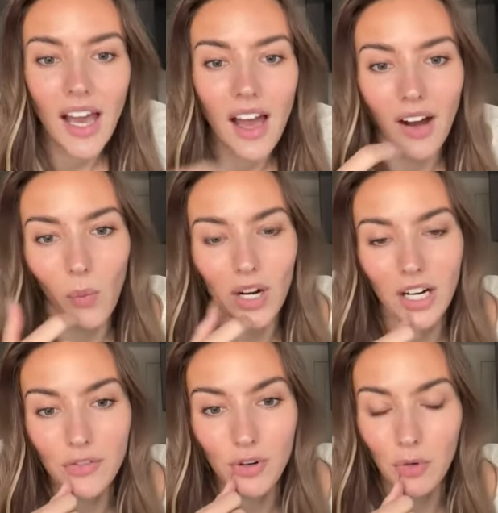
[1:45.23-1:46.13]
Where are you
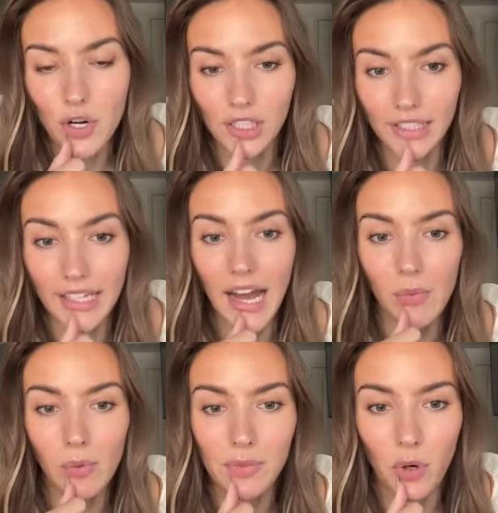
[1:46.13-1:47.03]
from originally? I
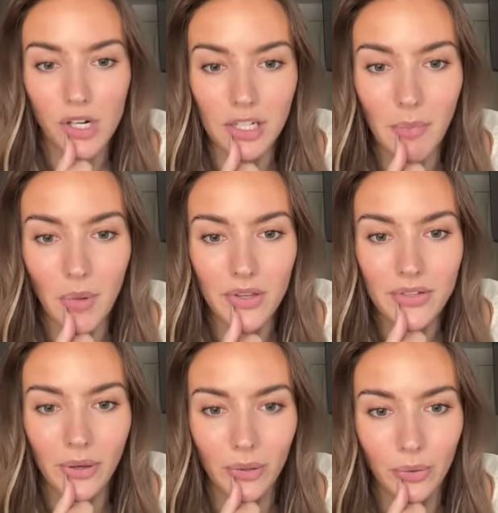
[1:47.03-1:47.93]
was born in
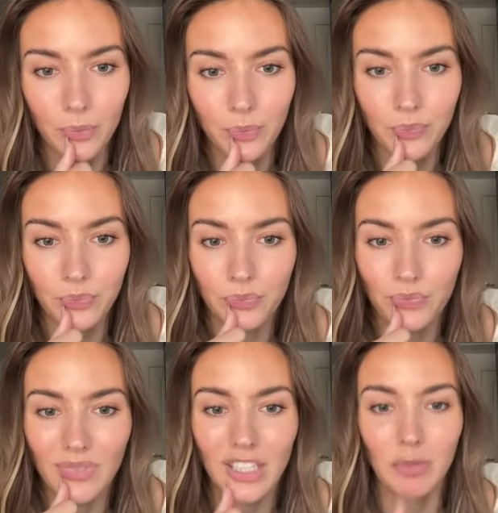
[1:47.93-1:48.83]
Moscow.
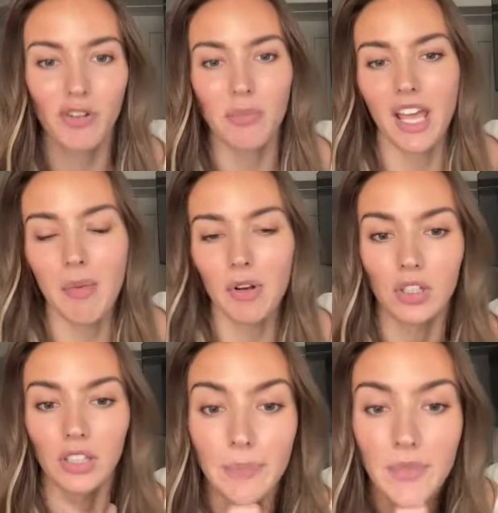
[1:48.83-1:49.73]
You from Miami
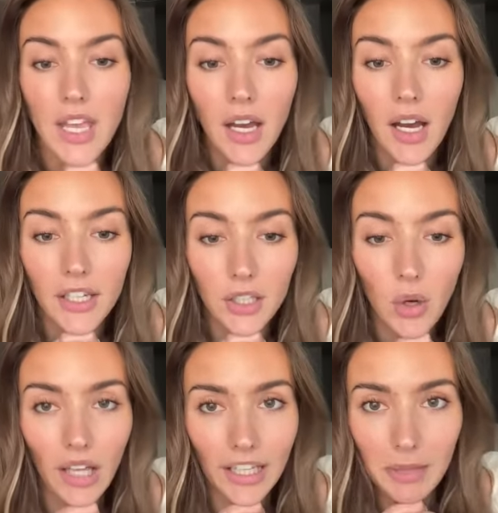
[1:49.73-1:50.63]
or You know,
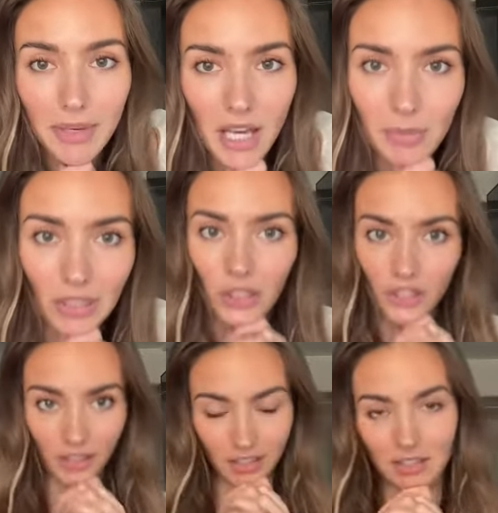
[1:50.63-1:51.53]
I like Miami a lot. I
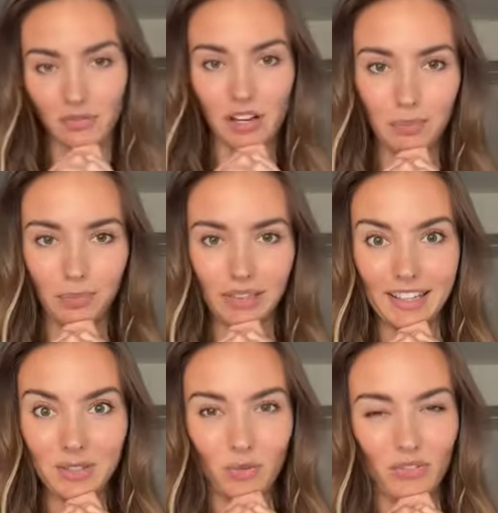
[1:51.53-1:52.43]
think it's a fun place
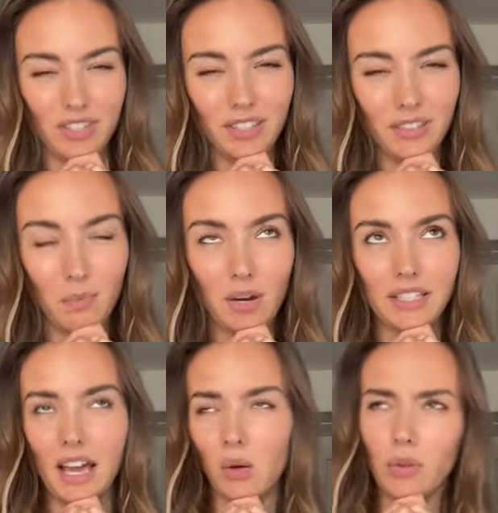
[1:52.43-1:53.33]
to visit, but
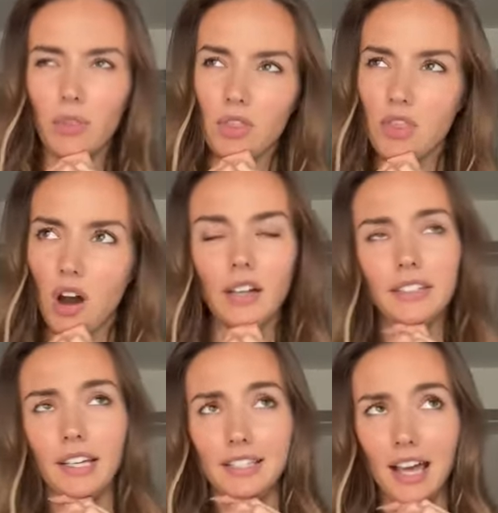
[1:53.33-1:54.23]
I would not
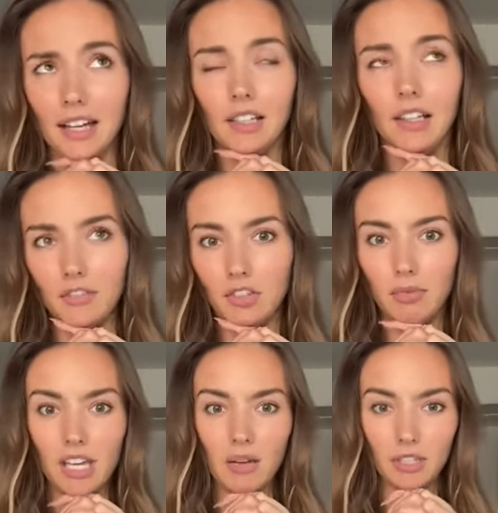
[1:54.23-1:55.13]
exactly live in
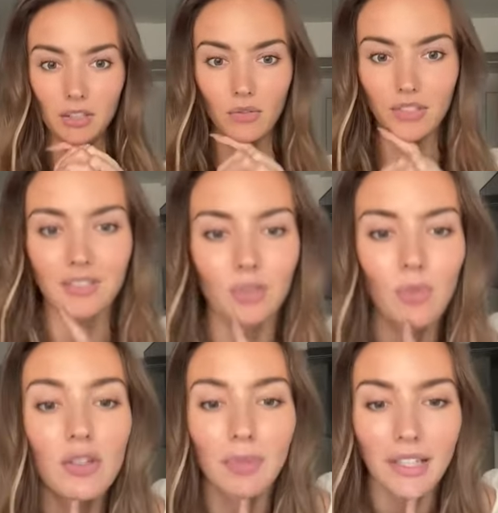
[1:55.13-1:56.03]
Miami. I don't think so. I
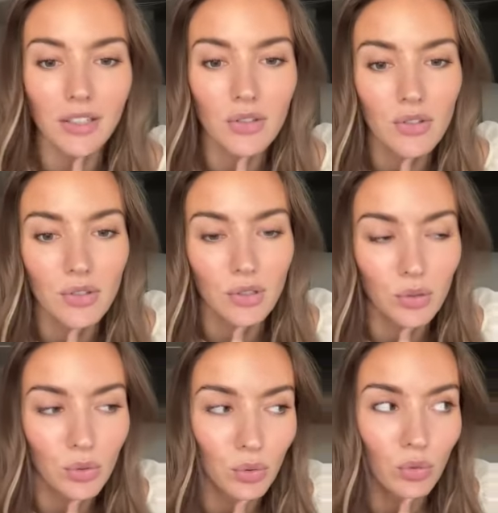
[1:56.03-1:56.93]
was planning
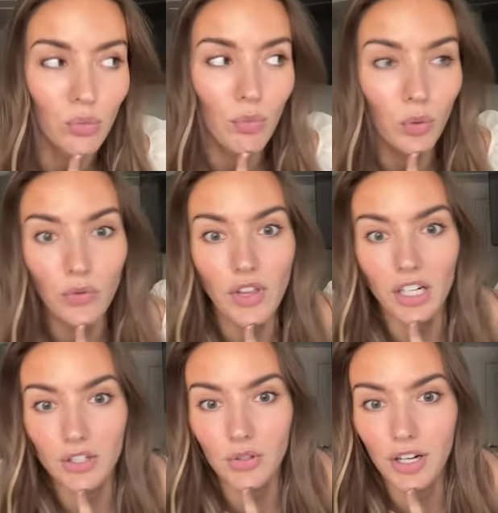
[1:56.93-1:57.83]
to move there
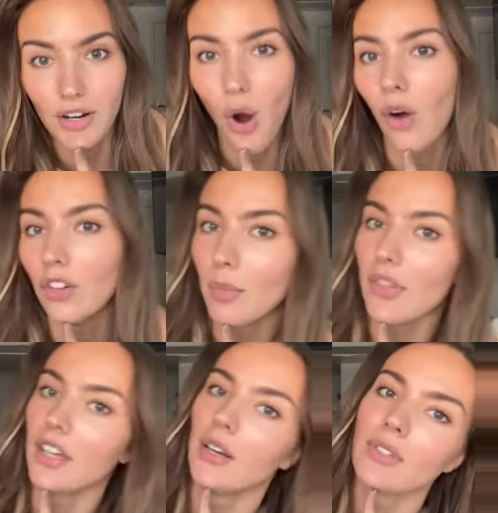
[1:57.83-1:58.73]
during COVID, but
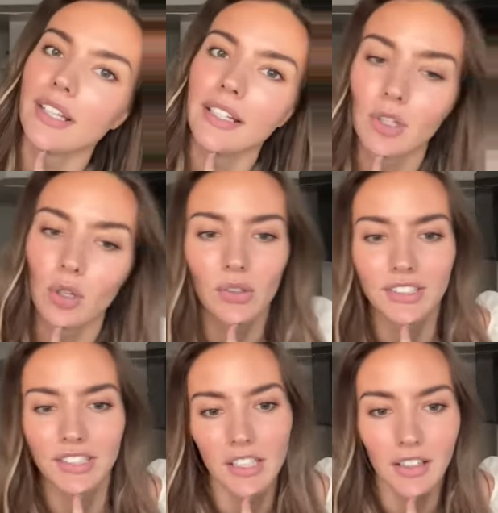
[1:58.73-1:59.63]
then I was like, no, I'll
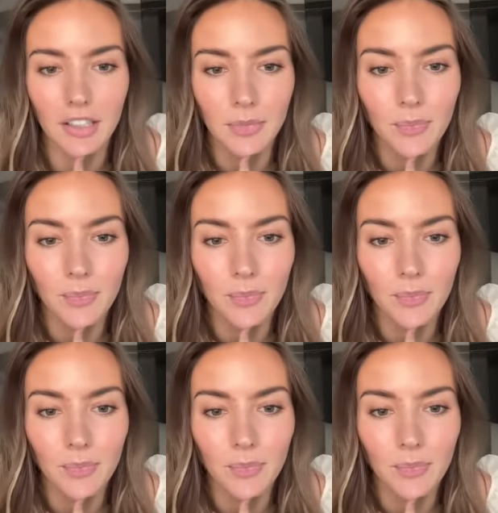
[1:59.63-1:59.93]
stay in LA.